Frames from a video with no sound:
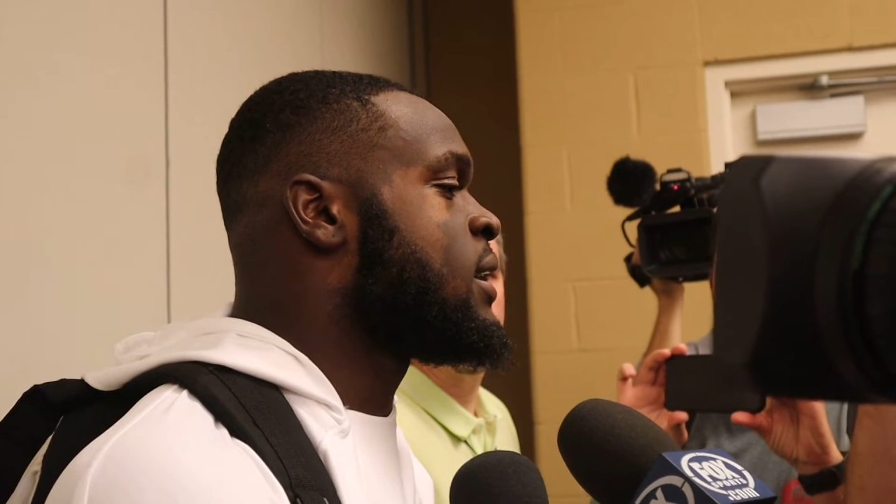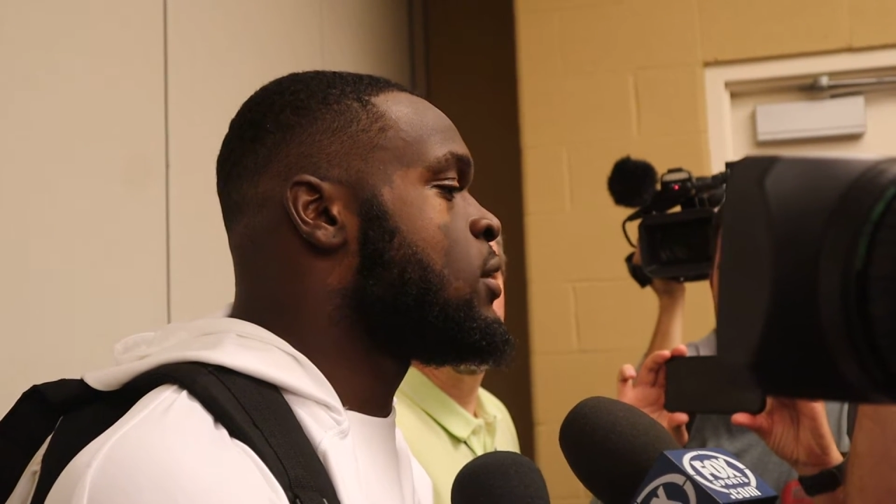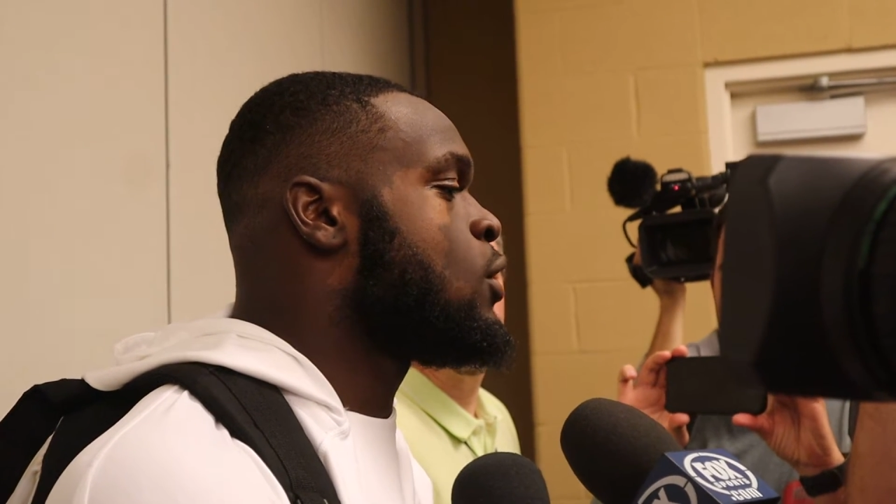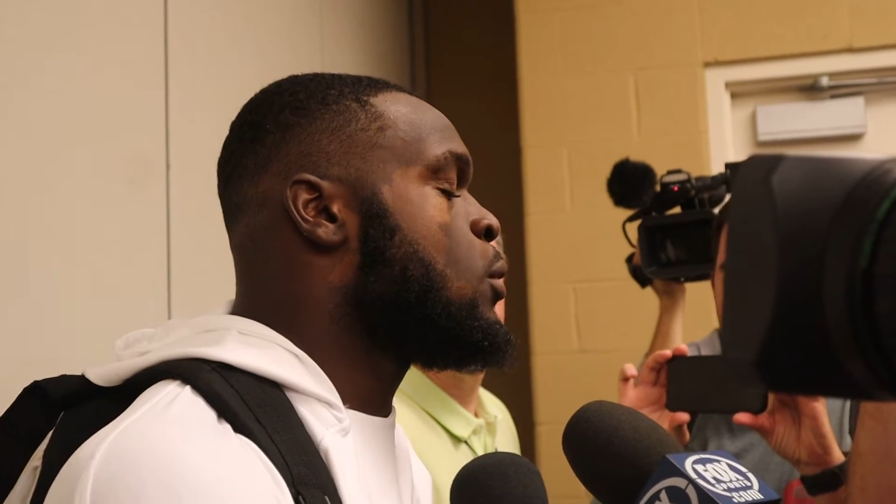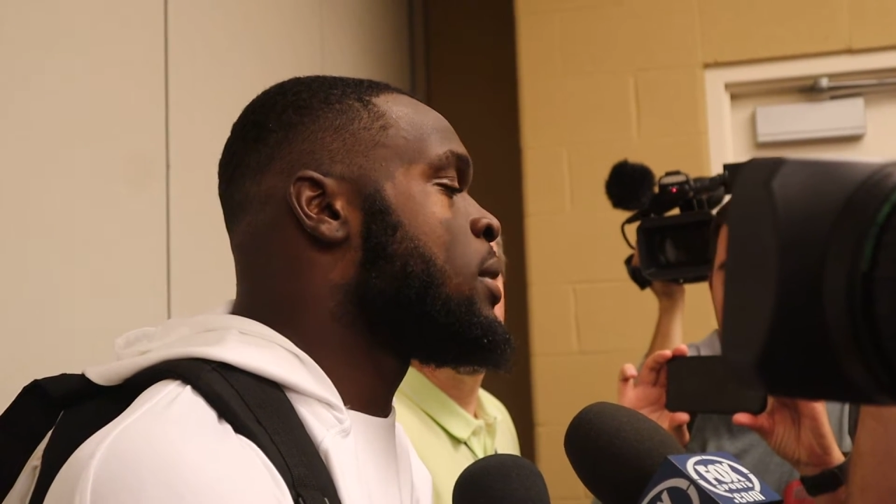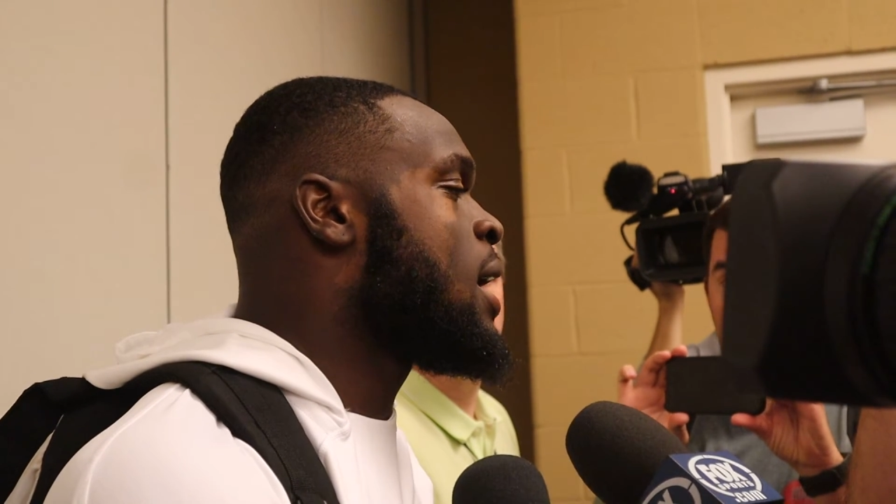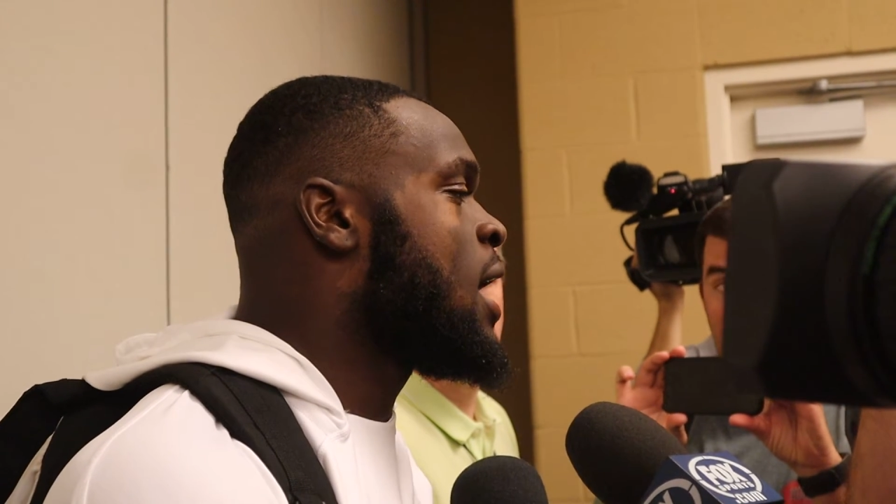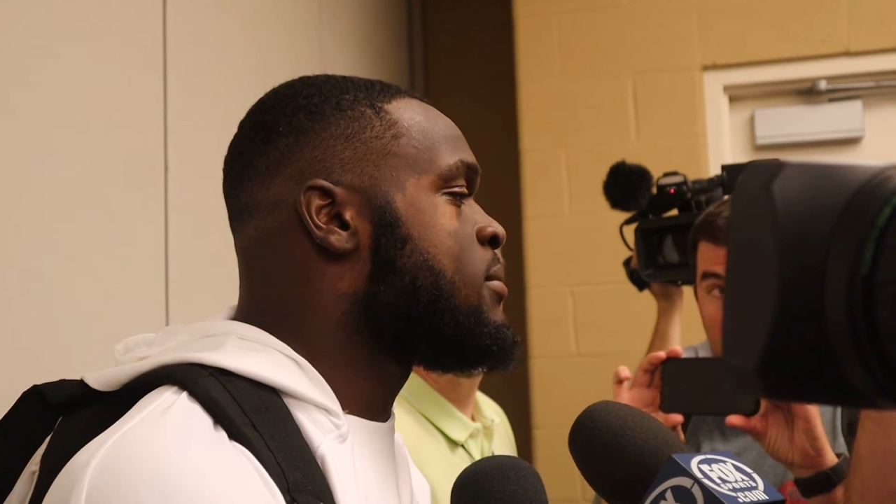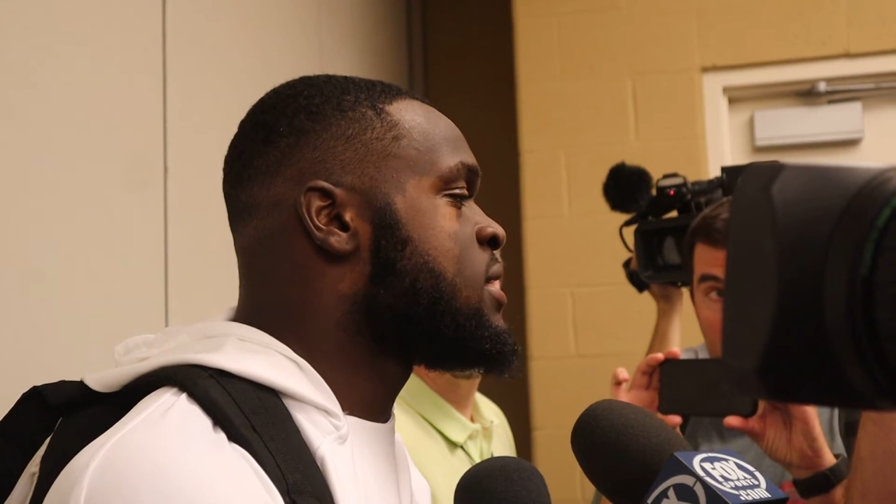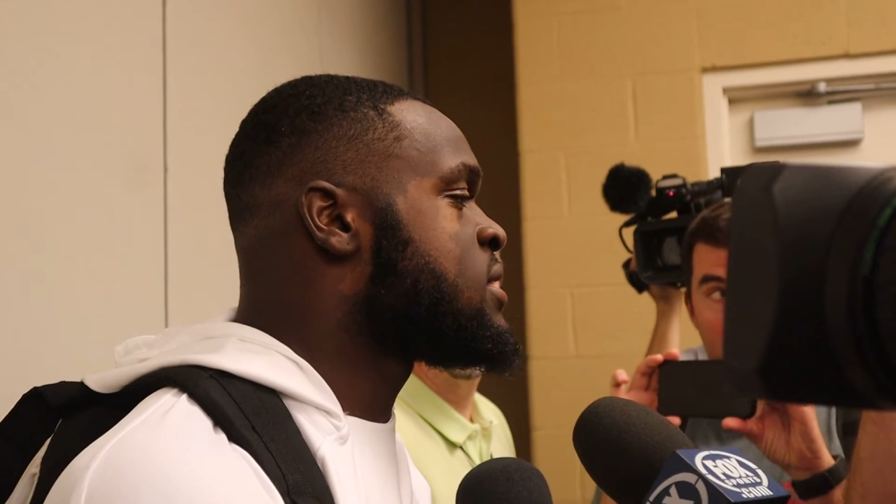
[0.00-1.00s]
open
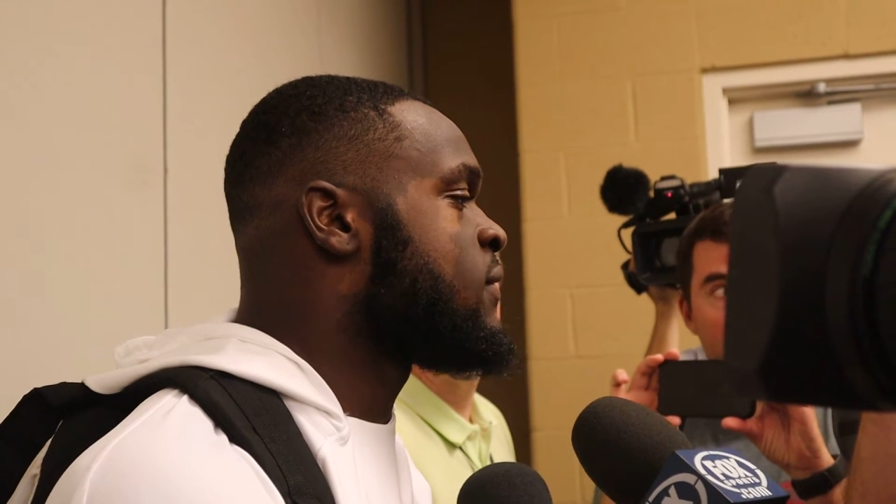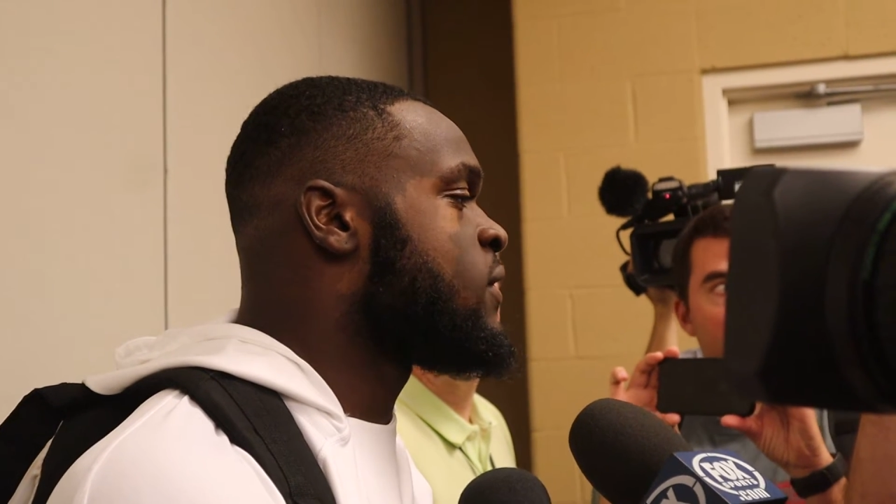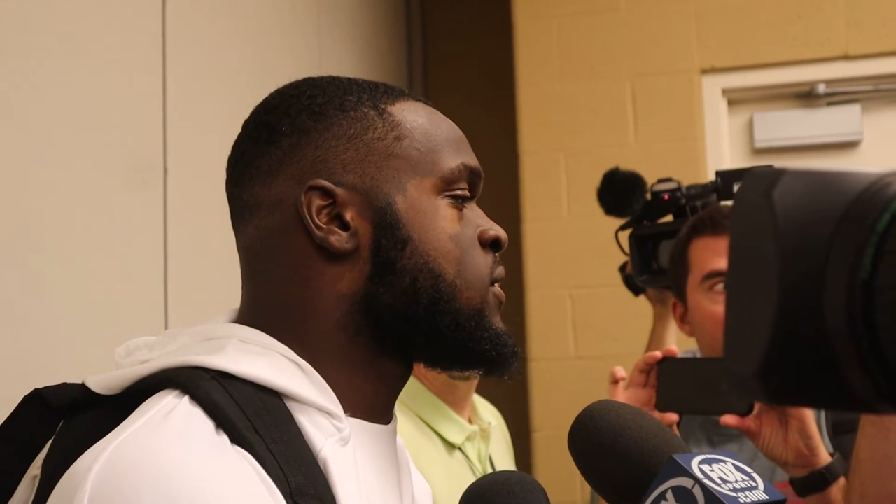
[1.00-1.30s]
guy miss, the